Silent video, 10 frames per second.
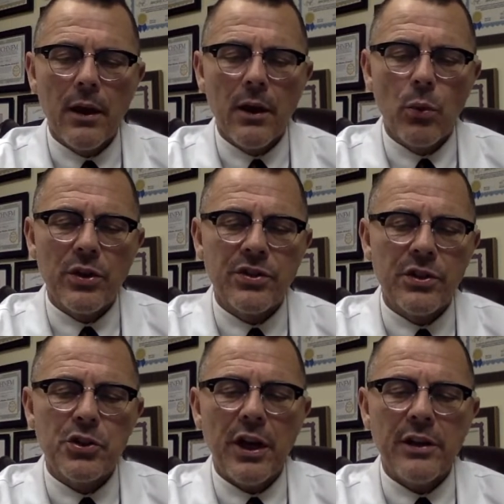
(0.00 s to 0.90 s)
We see
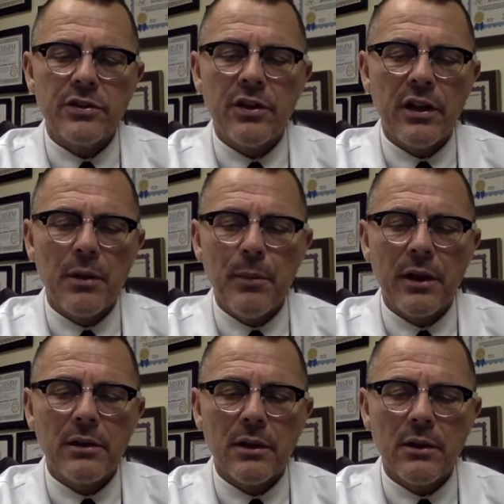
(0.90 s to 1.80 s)
changes in the
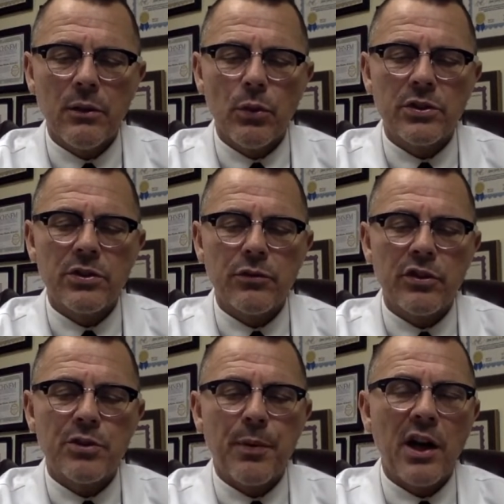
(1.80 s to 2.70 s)
amygdala, which is
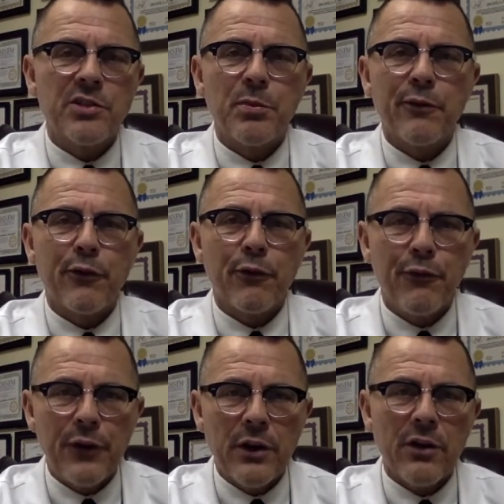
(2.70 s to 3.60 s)
responsible for
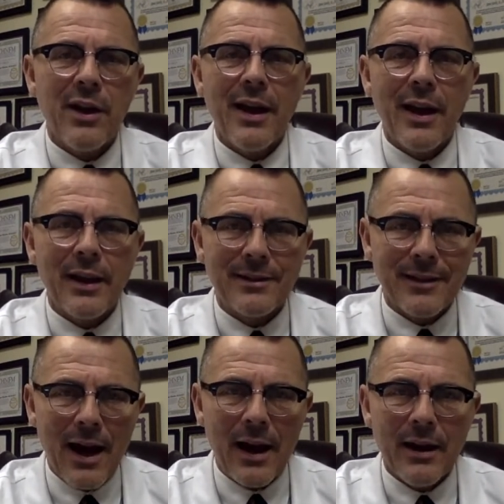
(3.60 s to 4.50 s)
fear and
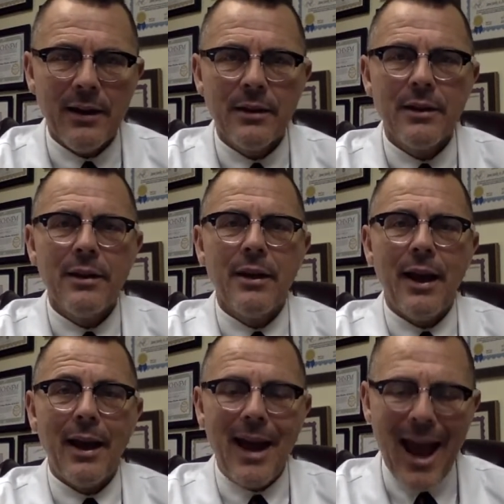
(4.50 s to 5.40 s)
anxiety
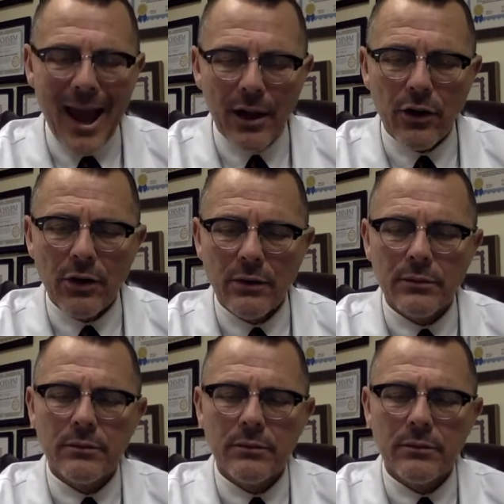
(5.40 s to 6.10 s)
and anger